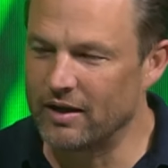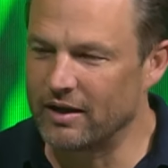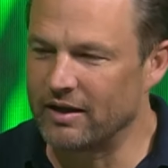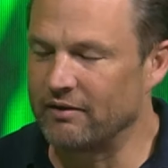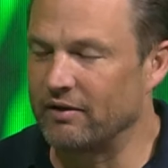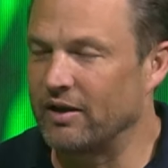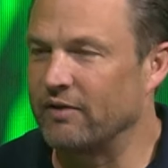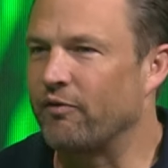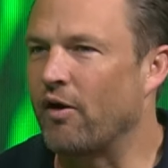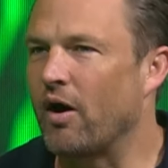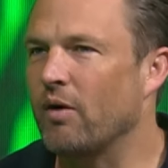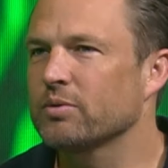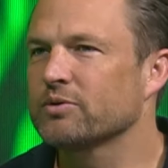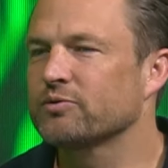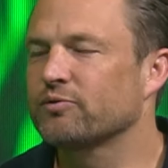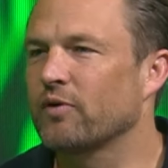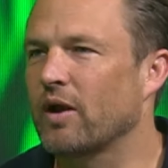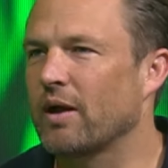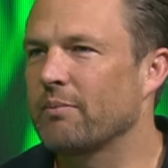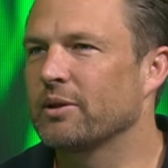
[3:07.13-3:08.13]
if I was
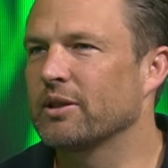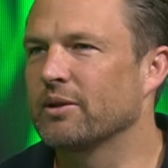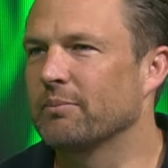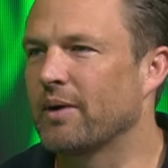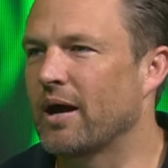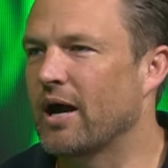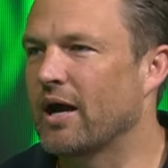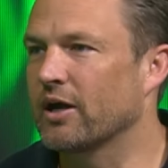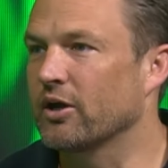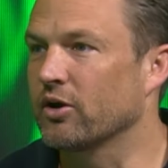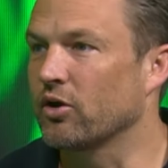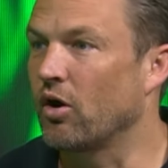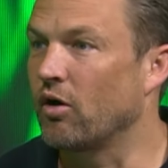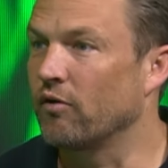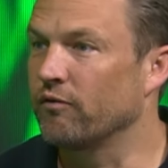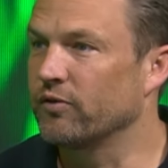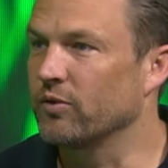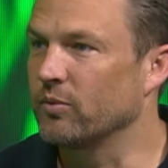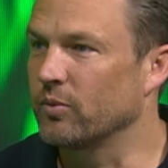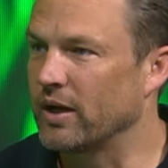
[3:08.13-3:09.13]
framing the market
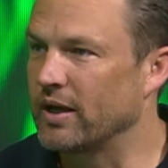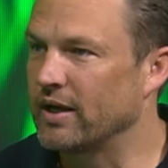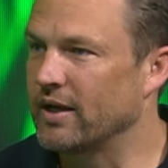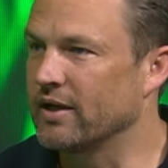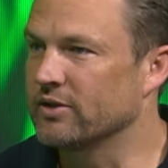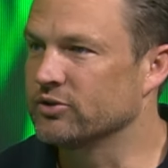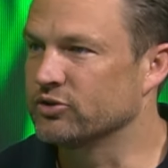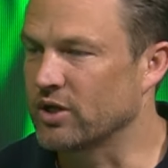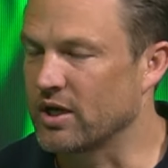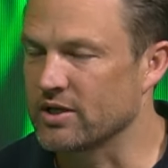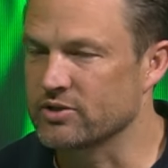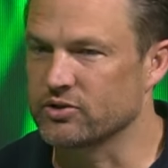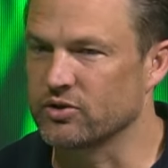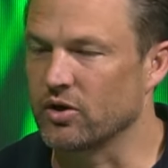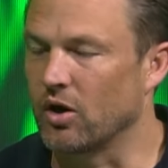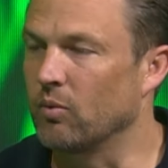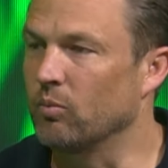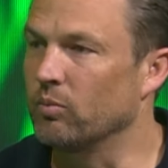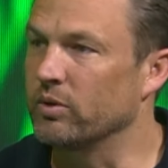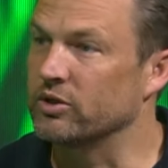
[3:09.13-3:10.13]
off the weekend just
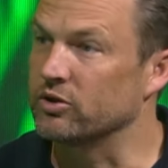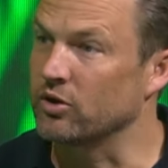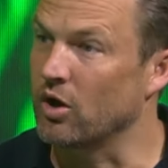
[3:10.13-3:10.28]
gone with